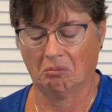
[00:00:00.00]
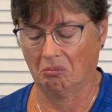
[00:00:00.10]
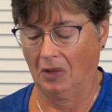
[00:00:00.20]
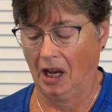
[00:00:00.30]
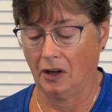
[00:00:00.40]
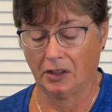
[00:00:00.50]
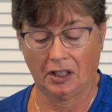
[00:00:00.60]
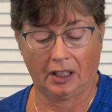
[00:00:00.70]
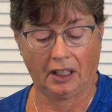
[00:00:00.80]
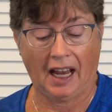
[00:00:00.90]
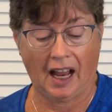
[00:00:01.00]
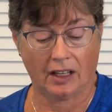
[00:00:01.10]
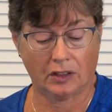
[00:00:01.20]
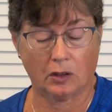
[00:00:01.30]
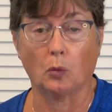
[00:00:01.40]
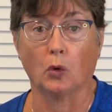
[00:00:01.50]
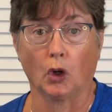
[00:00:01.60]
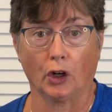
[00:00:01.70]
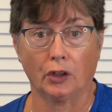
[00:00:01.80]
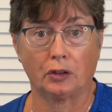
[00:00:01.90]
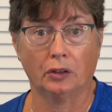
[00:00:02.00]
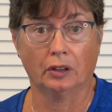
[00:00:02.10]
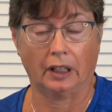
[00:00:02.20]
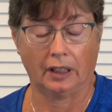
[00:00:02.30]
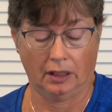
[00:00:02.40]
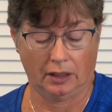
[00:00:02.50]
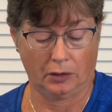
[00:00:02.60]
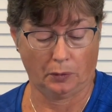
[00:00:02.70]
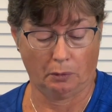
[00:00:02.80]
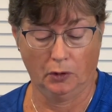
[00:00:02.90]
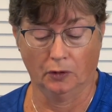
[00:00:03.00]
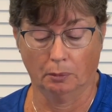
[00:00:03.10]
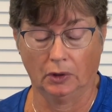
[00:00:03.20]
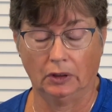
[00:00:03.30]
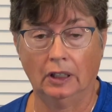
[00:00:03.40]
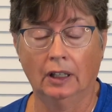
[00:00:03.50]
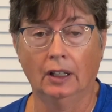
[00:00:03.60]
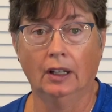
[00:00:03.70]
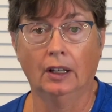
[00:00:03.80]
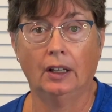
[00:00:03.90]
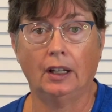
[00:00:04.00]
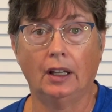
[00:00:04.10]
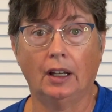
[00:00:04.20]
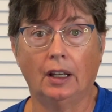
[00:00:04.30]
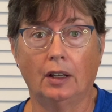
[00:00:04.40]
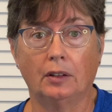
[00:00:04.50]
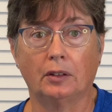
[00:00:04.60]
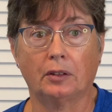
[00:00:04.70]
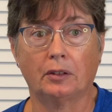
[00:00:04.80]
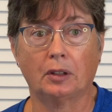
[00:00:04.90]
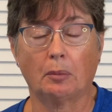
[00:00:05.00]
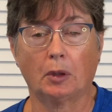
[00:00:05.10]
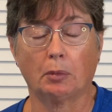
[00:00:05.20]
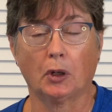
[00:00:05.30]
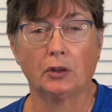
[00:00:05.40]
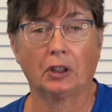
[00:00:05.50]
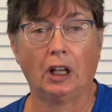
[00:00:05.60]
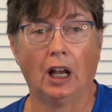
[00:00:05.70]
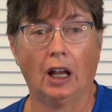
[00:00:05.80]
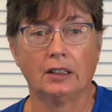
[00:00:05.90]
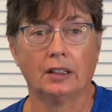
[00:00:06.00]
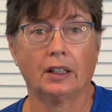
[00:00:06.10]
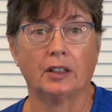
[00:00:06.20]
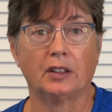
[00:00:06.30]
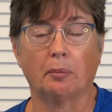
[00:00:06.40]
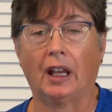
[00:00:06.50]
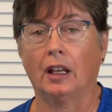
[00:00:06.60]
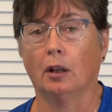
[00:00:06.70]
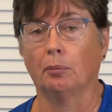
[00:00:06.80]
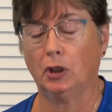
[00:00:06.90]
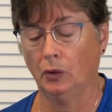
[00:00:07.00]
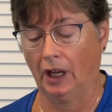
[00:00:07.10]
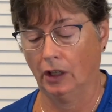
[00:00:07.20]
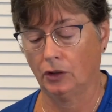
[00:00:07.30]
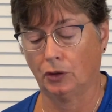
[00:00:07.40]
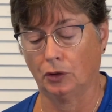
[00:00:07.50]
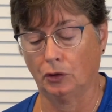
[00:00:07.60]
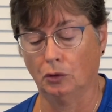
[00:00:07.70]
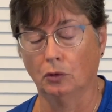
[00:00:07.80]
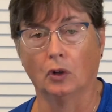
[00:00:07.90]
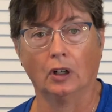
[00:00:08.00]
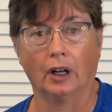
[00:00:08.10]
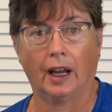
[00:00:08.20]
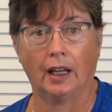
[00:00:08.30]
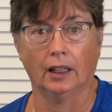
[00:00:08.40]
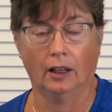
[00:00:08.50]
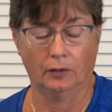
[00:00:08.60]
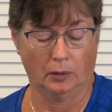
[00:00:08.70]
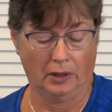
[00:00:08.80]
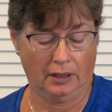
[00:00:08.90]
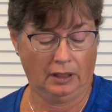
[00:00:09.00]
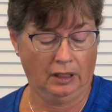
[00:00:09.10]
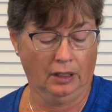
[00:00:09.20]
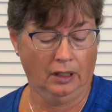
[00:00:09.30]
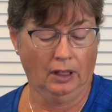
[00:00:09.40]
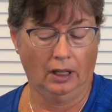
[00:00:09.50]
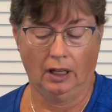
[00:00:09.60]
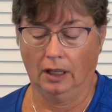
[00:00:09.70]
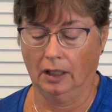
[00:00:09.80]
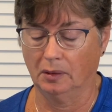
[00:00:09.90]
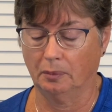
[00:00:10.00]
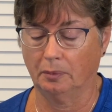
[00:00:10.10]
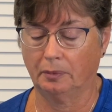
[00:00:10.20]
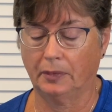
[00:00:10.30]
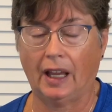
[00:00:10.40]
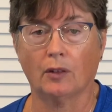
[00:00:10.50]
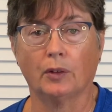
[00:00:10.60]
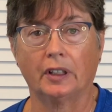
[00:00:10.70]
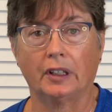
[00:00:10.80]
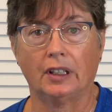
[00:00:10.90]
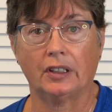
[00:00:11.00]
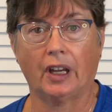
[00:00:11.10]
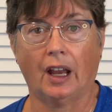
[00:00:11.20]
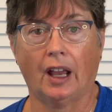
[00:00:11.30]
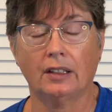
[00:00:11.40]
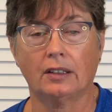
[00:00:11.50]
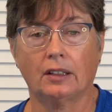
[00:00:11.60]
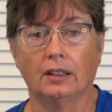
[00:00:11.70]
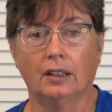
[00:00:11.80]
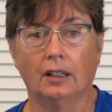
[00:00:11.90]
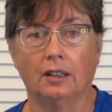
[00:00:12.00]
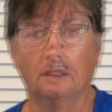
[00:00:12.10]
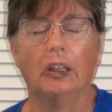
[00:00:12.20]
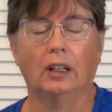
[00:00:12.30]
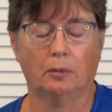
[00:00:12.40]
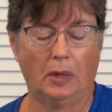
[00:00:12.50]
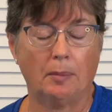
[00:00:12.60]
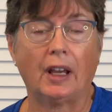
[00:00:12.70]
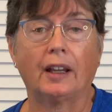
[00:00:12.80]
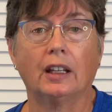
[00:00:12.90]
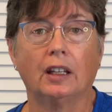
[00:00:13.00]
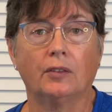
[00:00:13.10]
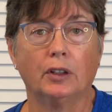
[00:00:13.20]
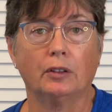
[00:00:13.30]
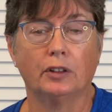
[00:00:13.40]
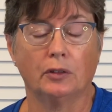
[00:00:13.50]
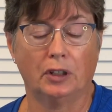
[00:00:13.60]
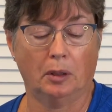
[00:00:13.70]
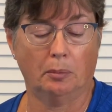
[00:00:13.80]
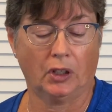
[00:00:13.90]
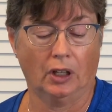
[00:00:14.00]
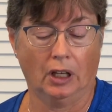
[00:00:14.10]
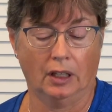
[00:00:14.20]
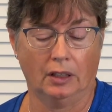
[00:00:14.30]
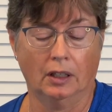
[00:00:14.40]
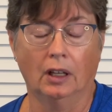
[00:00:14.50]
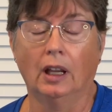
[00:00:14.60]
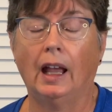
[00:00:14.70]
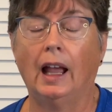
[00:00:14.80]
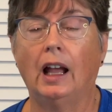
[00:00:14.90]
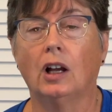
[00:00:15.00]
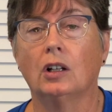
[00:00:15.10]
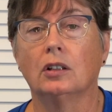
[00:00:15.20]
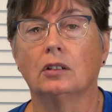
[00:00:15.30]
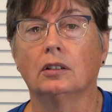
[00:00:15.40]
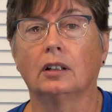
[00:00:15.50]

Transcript: higher tech cast works. Again, it's removable, and some of the pros and cons and things that might help you out should you or a loved one have one of these casts. And maybe I can give you a few tips on how